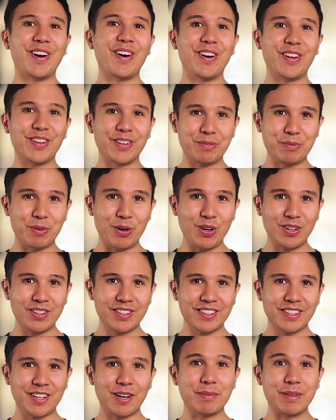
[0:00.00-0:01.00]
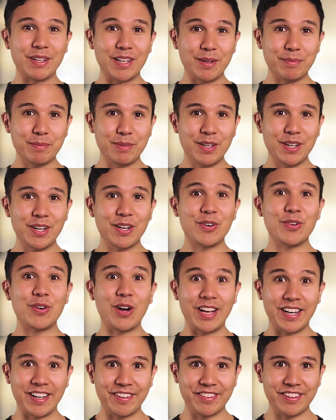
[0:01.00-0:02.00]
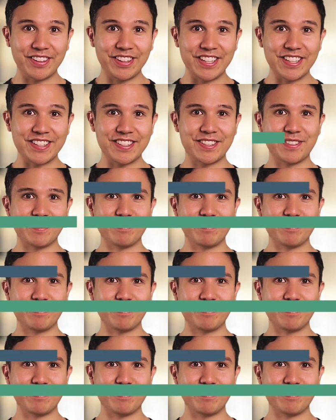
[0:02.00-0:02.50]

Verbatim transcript: All and more coming up right after this.